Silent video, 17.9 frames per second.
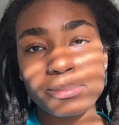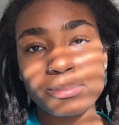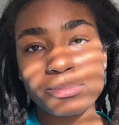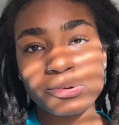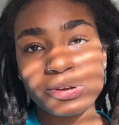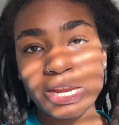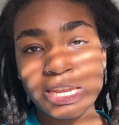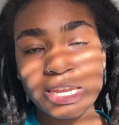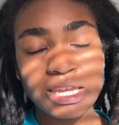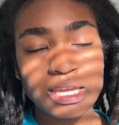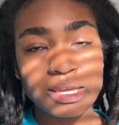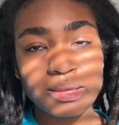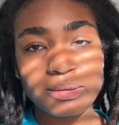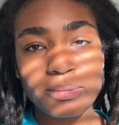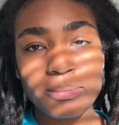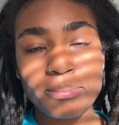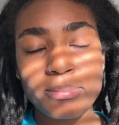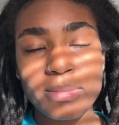
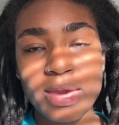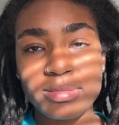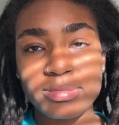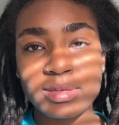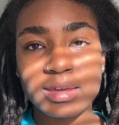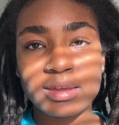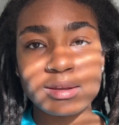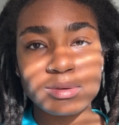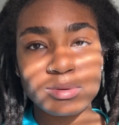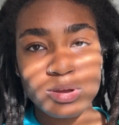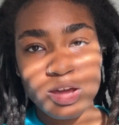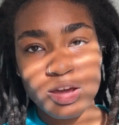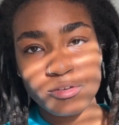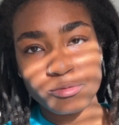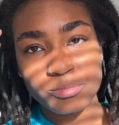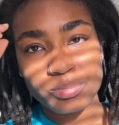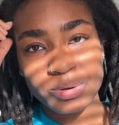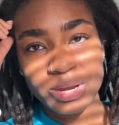braiding method
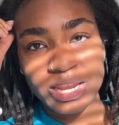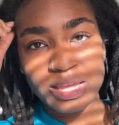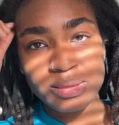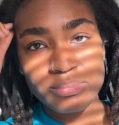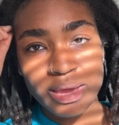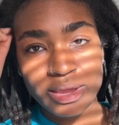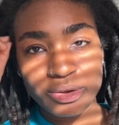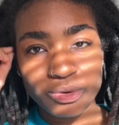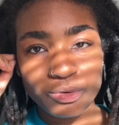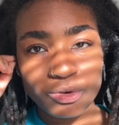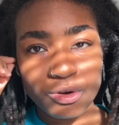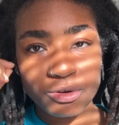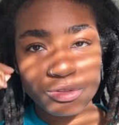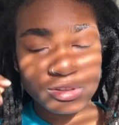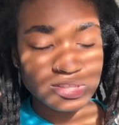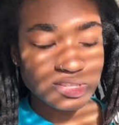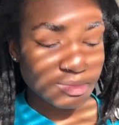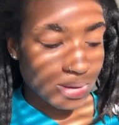of braiding my new
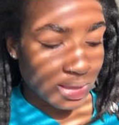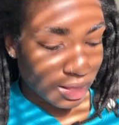growth into my